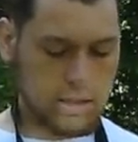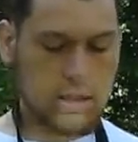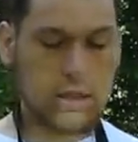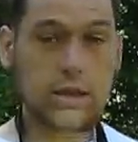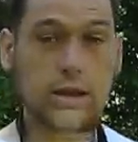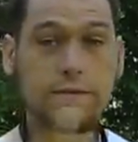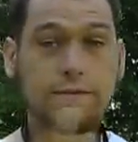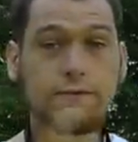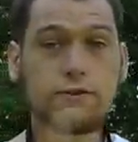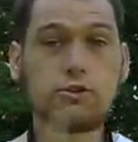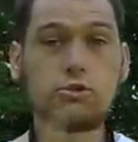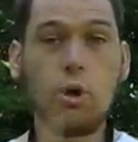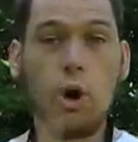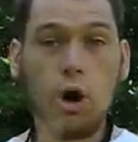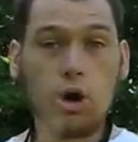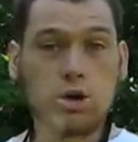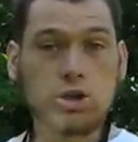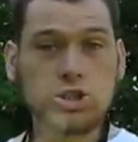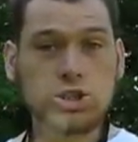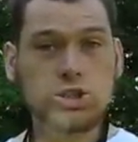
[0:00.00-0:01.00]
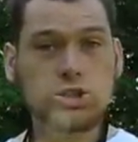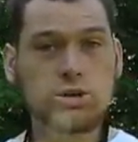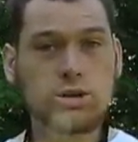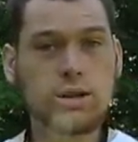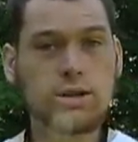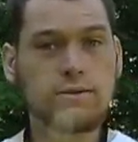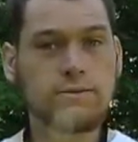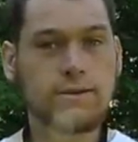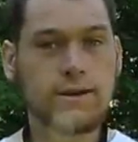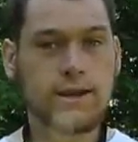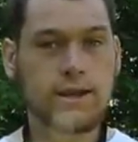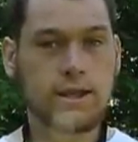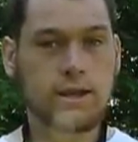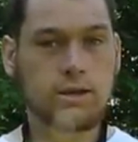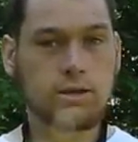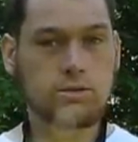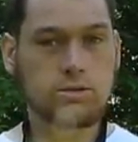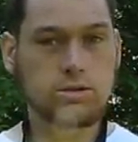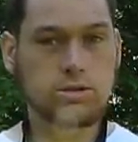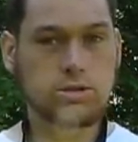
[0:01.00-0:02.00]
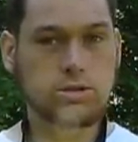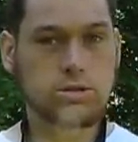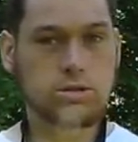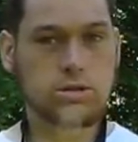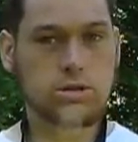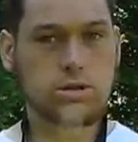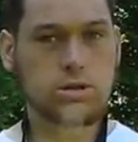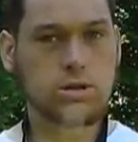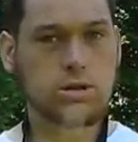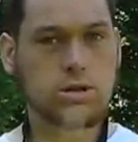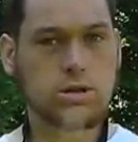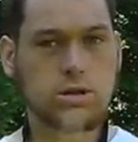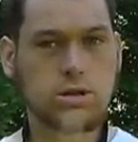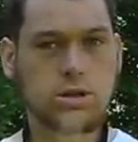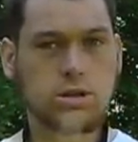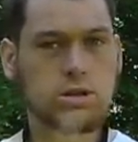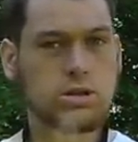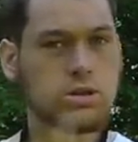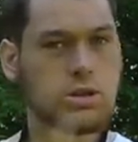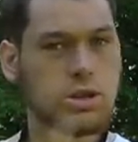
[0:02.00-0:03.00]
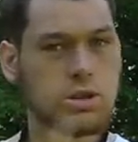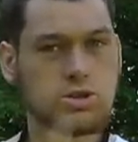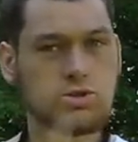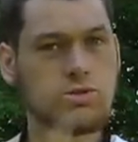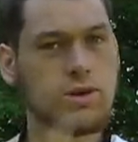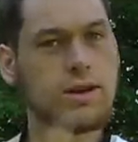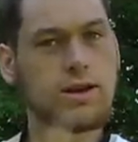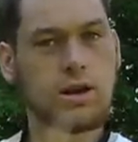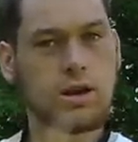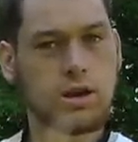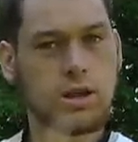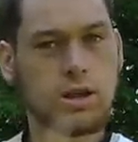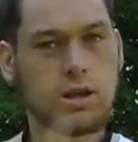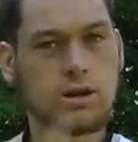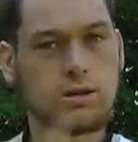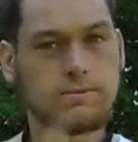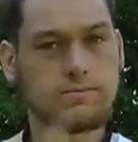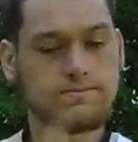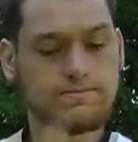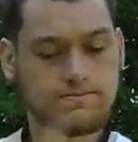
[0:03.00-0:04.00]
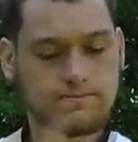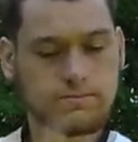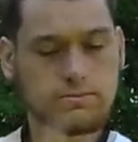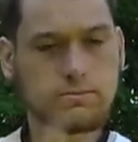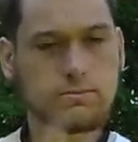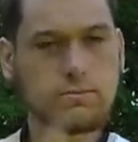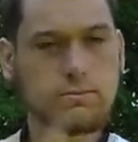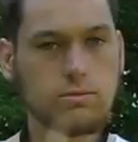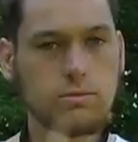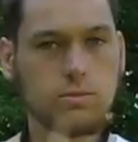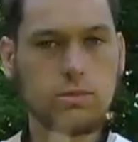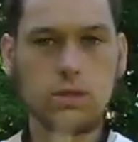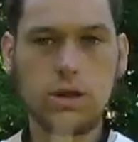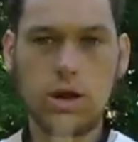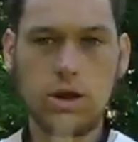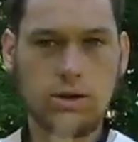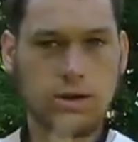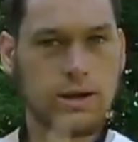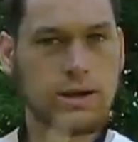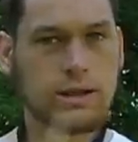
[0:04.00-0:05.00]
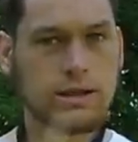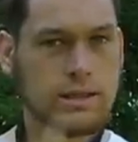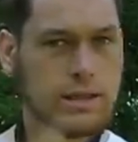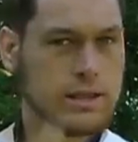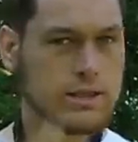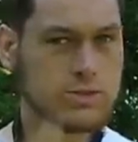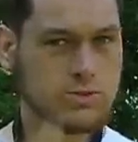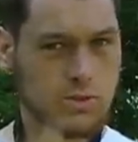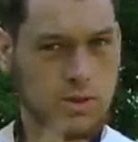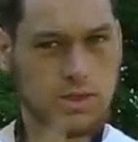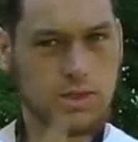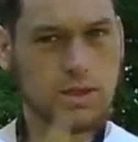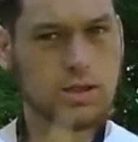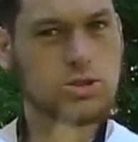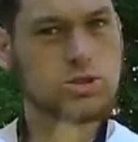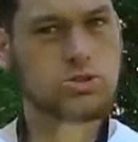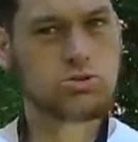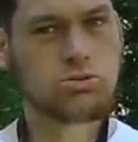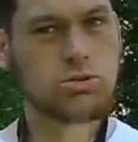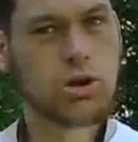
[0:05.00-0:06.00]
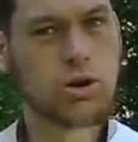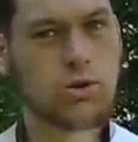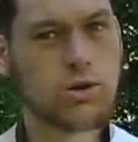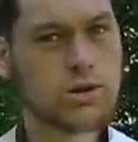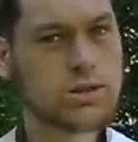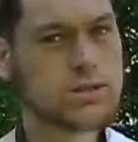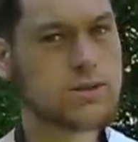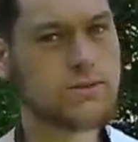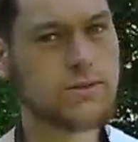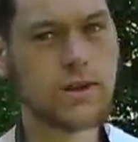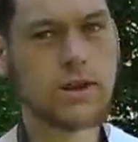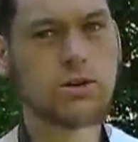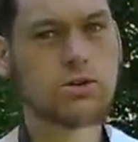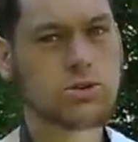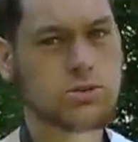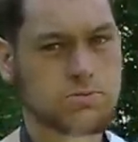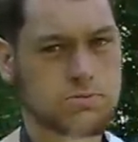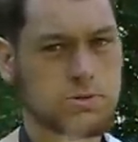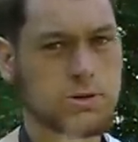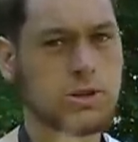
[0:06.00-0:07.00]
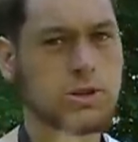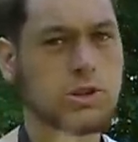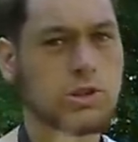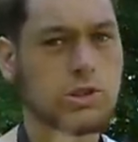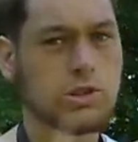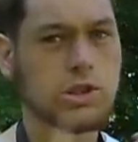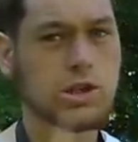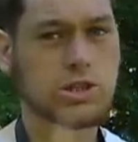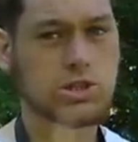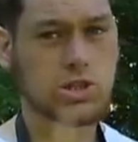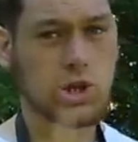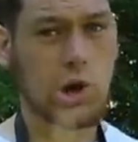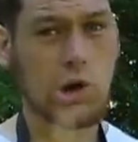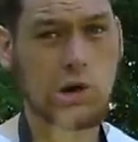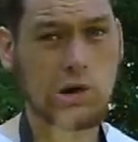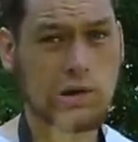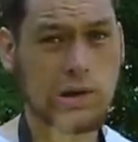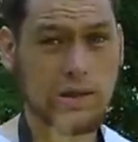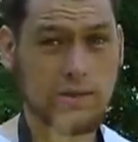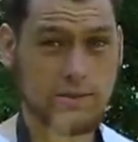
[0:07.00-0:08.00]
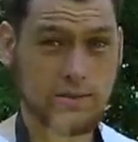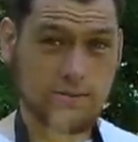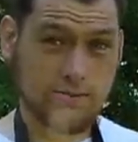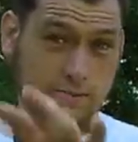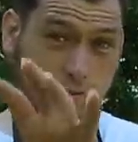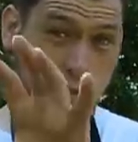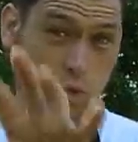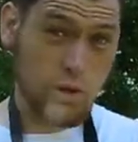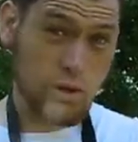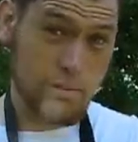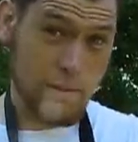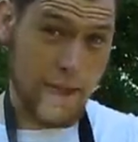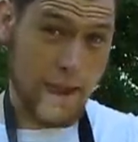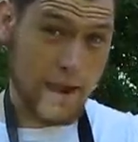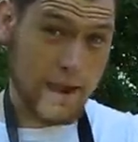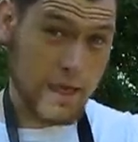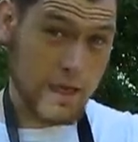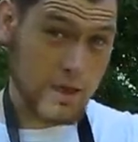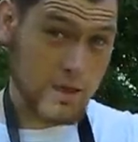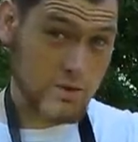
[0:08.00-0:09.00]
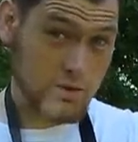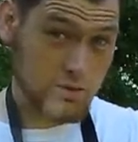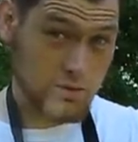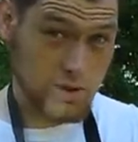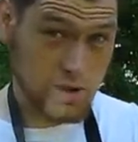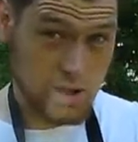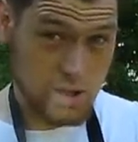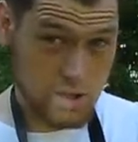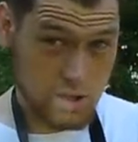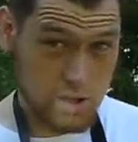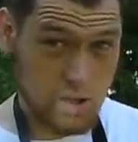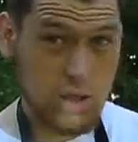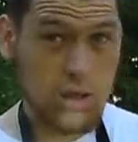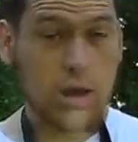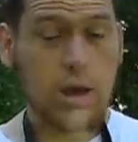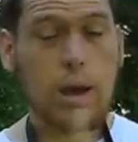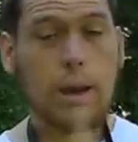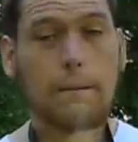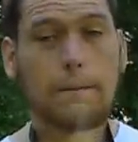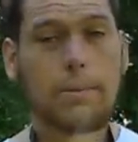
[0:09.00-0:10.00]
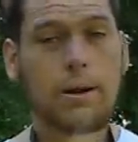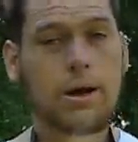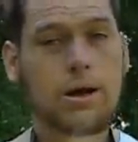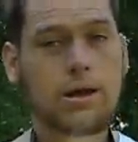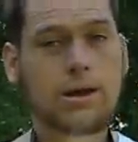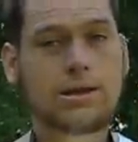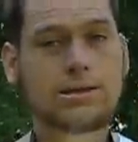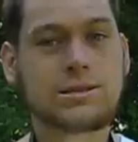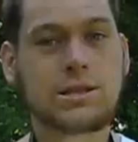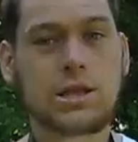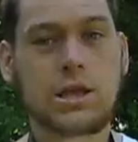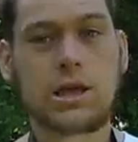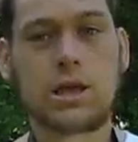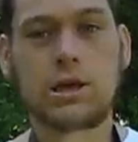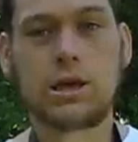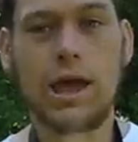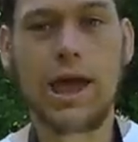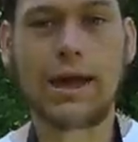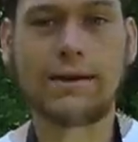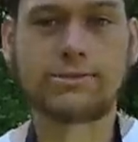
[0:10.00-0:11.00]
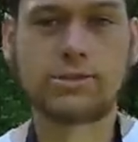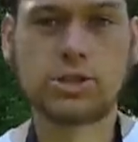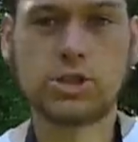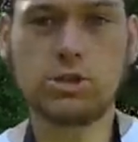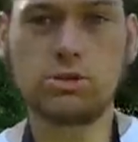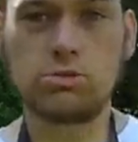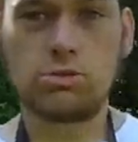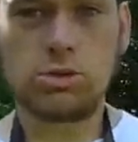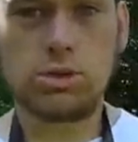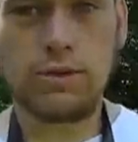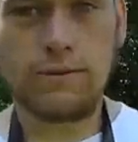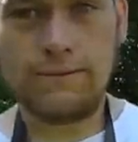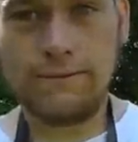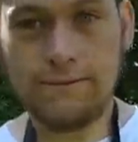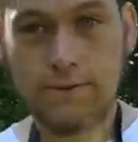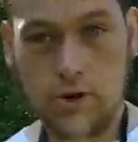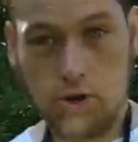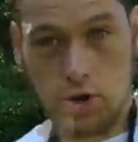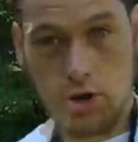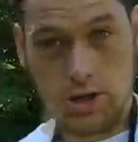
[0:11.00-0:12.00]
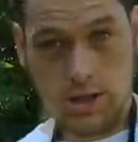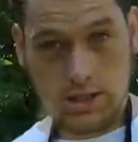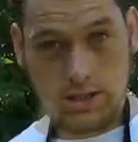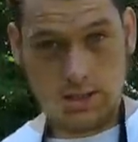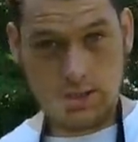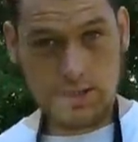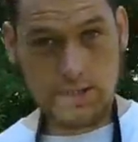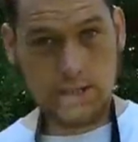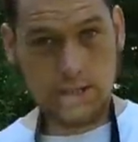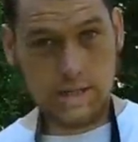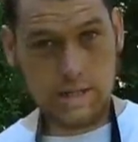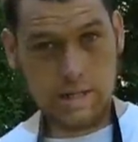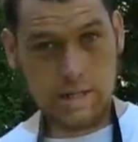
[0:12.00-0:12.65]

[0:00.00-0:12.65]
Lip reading: if you are shooting videos, it's great on here. Alright, that's one thing to note, is the video is it's hard to format it, right? But, because after you convert it